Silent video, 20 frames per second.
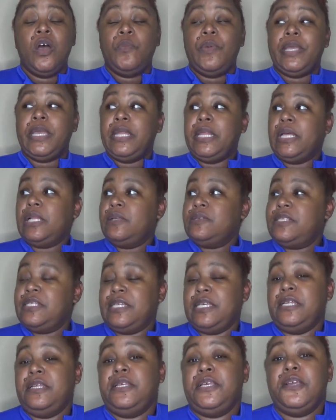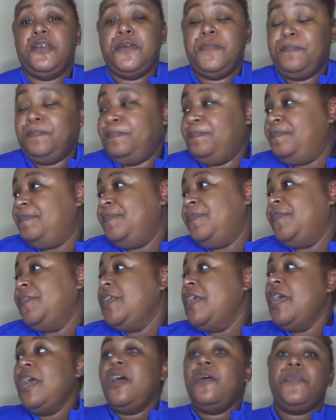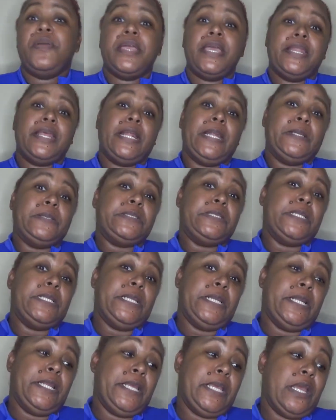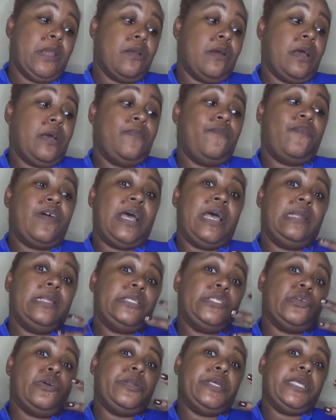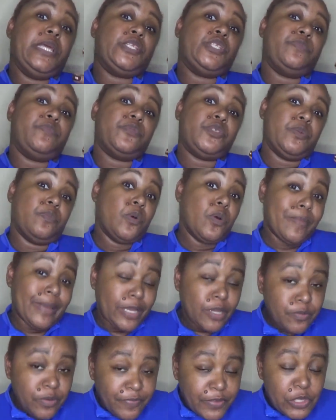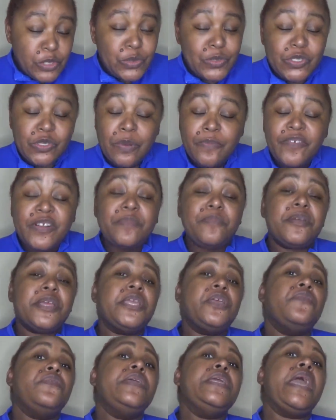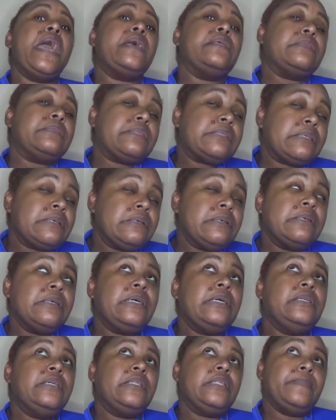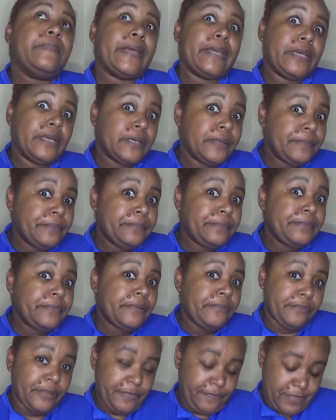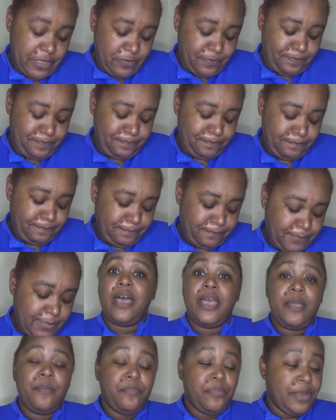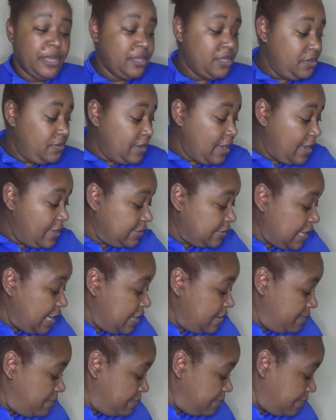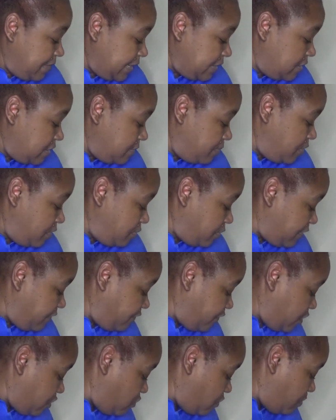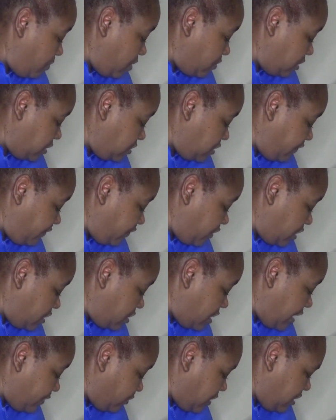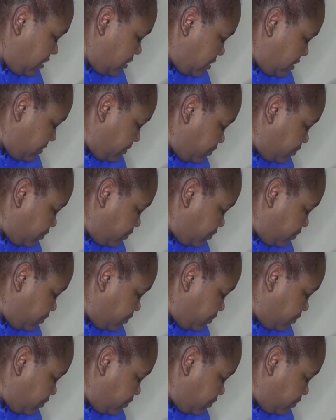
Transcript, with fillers: We're getting close to the end of the year. We're getting close to the end of the year. I'm finally starting to catch up on some more makeup reviews. So I'm going to bring you yet another makeup review. I am bringing you guys a makeup review. Most of it, I think